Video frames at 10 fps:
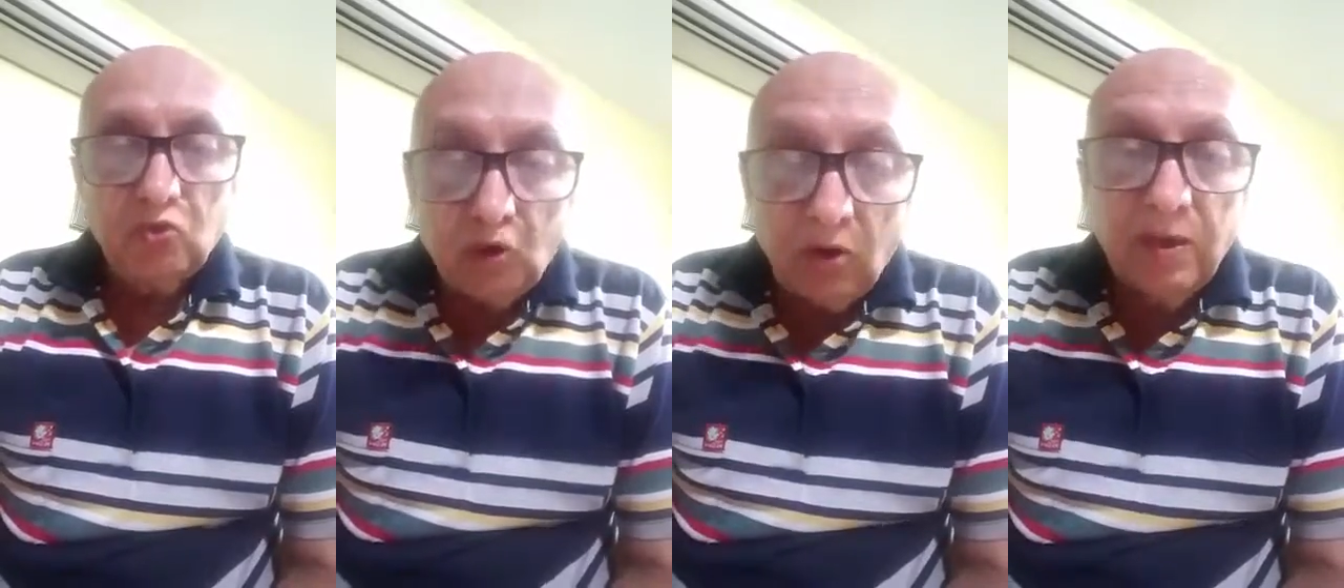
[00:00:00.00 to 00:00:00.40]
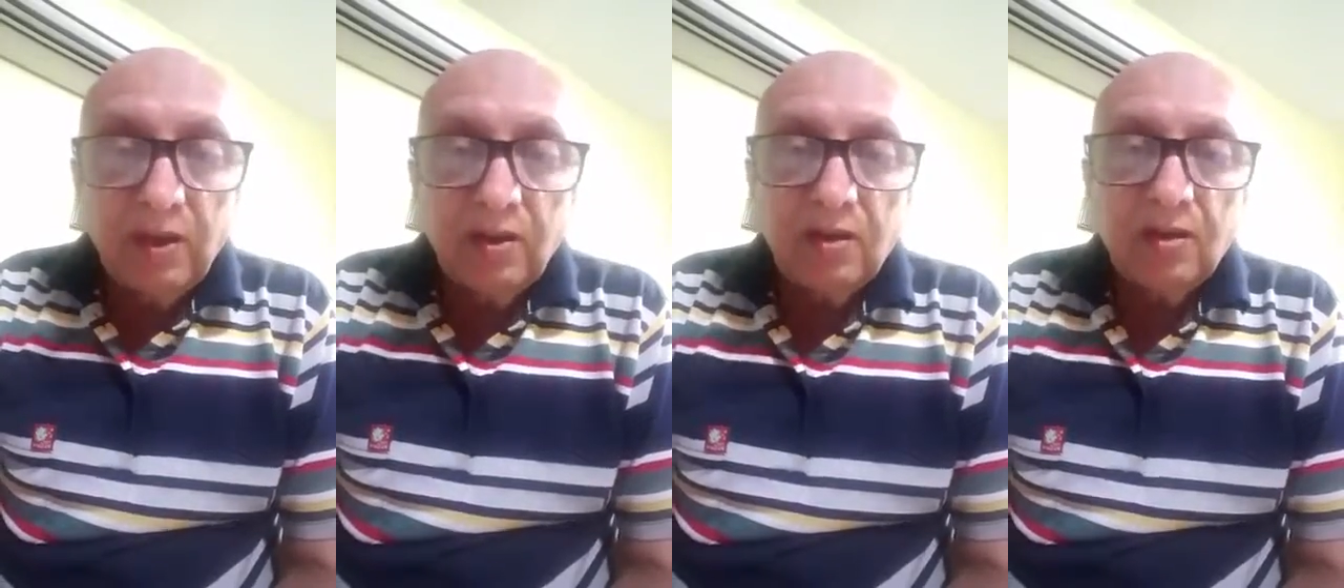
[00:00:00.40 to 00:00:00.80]
Join
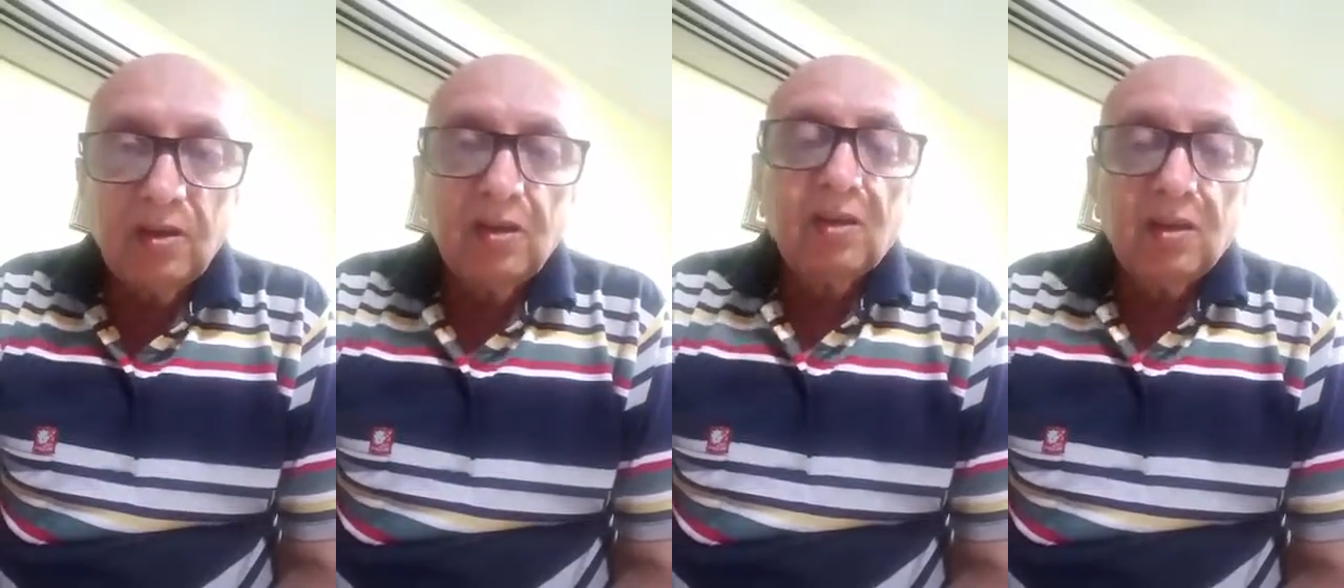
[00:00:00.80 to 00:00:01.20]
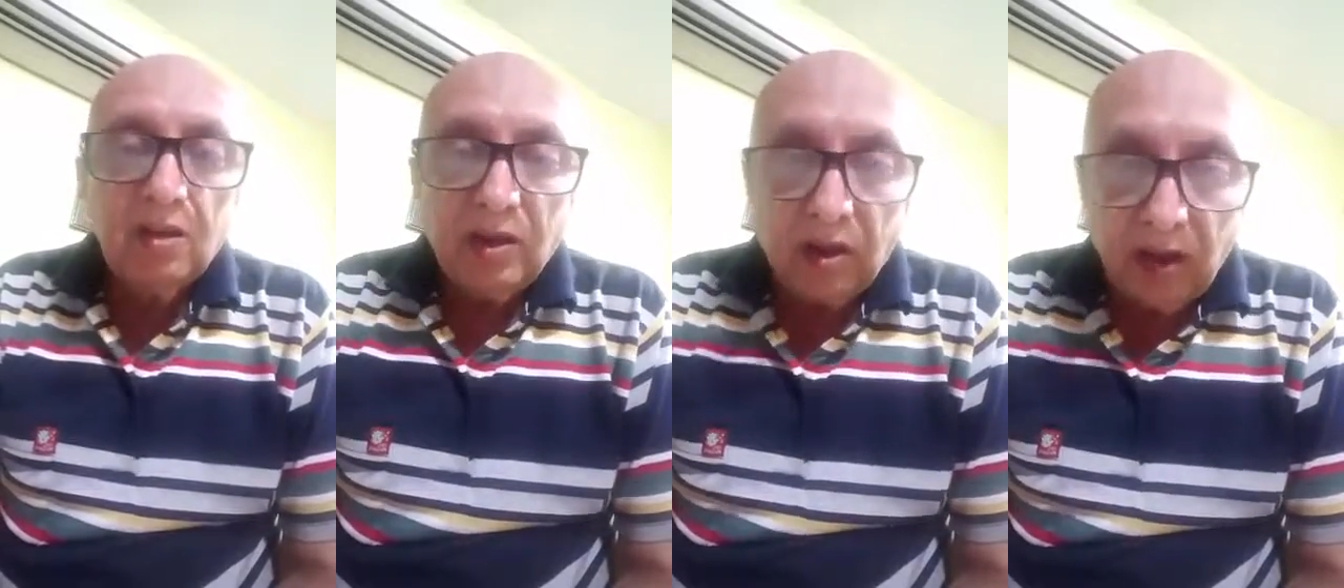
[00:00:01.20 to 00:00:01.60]
me
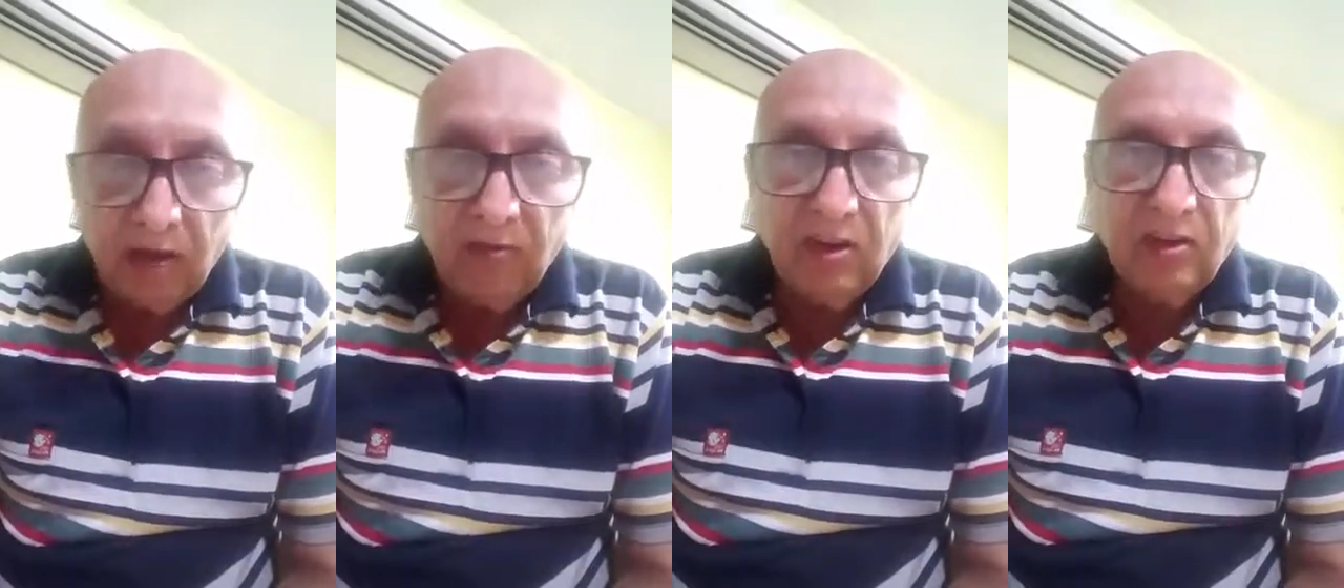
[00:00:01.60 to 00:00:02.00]
every